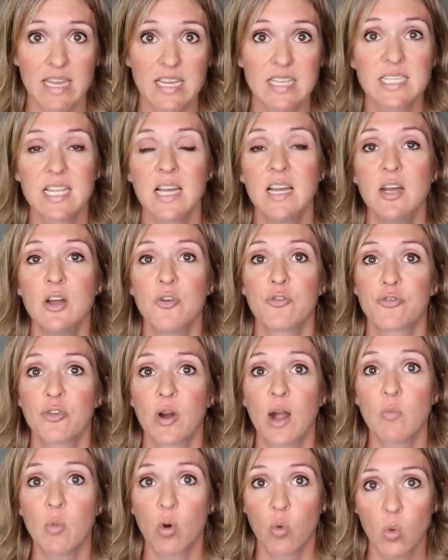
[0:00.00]
this
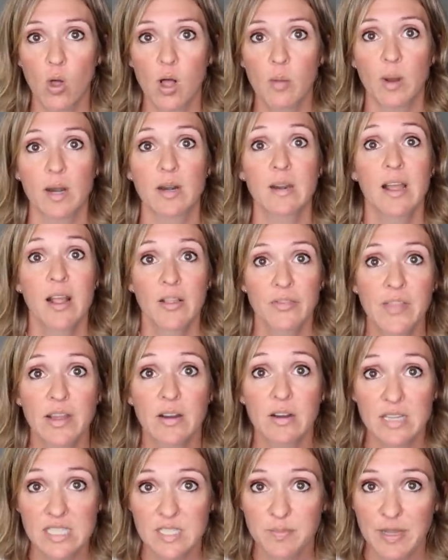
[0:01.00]
from Walmart.
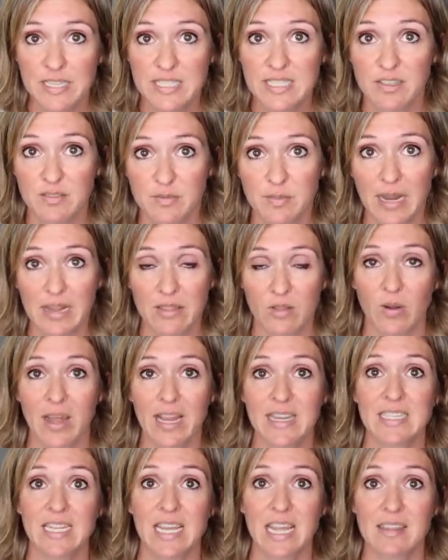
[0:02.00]
They're expensive, by the
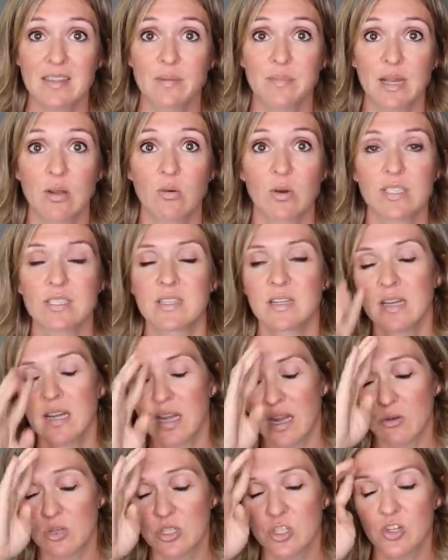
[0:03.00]
way, to get the big ones.
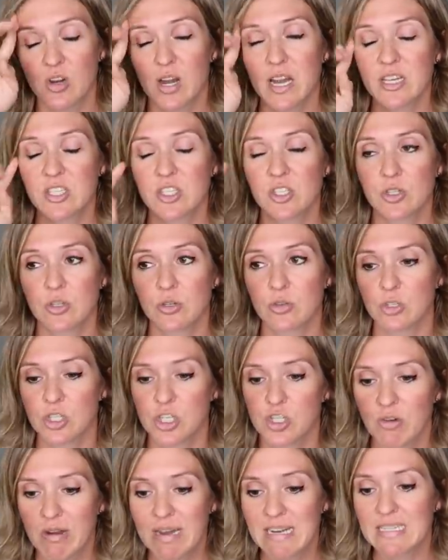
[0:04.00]
I was trying to
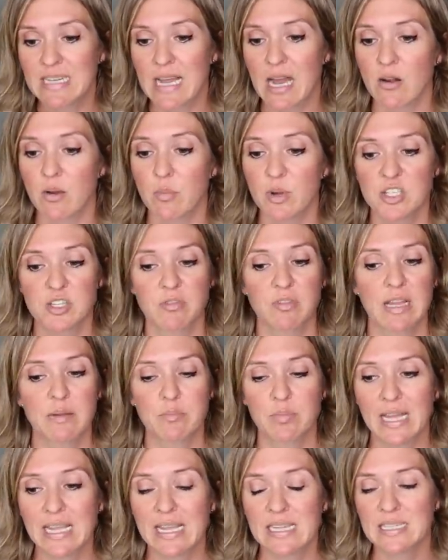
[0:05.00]
shrink down a bunch of
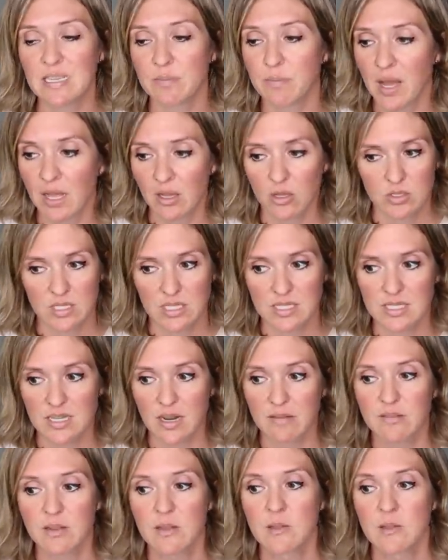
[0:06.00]
like blankets and pillows and stuff.